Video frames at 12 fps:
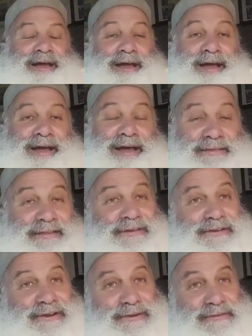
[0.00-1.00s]
And then,
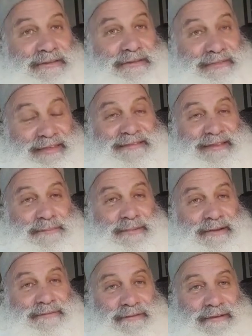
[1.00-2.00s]
you know, things get
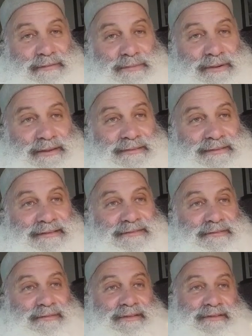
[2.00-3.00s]
better for everybody, and that's
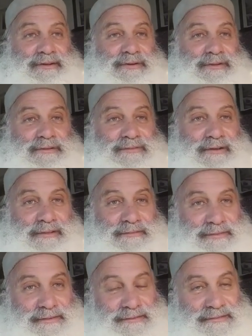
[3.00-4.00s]
really the goal of all of
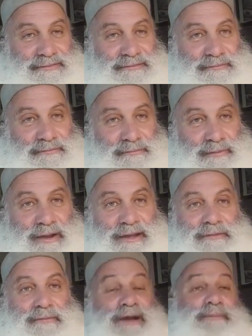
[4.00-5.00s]
this.
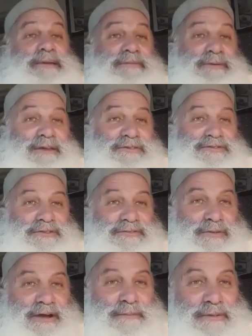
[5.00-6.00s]
Why be religious?
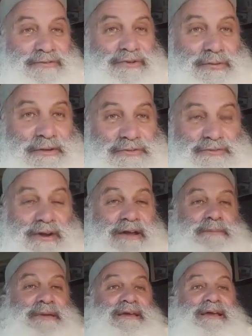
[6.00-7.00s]
Why be Jewish? Why
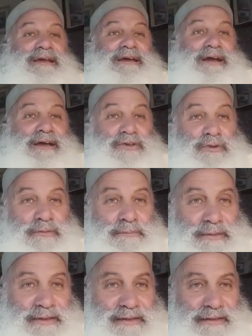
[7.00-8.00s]
be a human
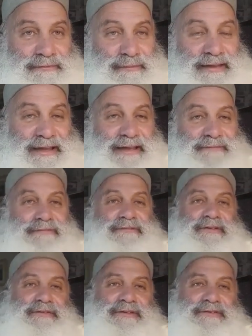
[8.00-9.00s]
being if we can't
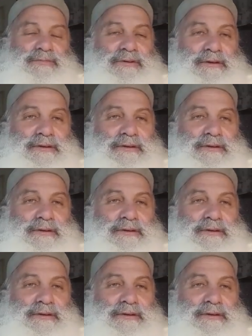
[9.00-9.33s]
fulfill this work?